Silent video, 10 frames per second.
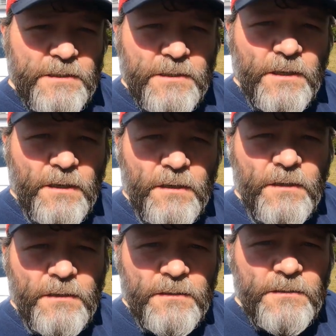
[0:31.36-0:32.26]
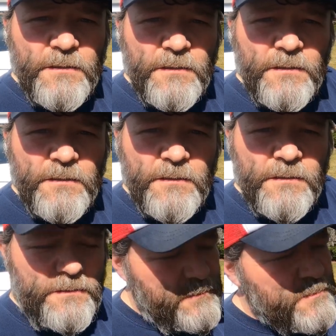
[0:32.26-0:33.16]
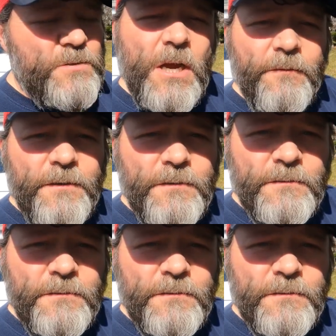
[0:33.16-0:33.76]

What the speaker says: the car, do some driving.